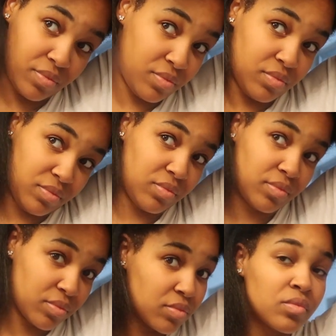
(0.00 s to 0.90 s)

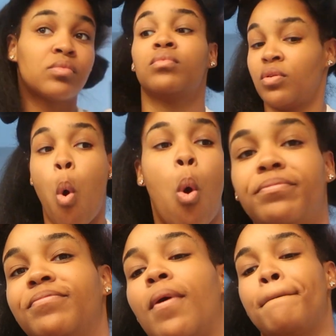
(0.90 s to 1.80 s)
Sometimes I do like right
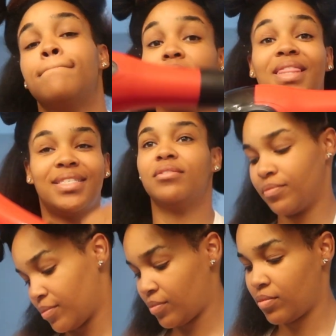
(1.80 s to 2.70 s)
straight across the
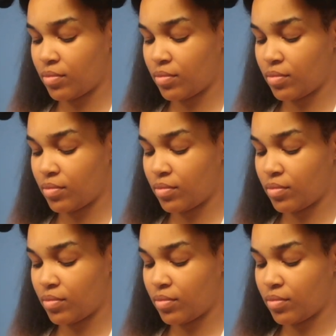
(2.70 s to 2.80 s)
middle.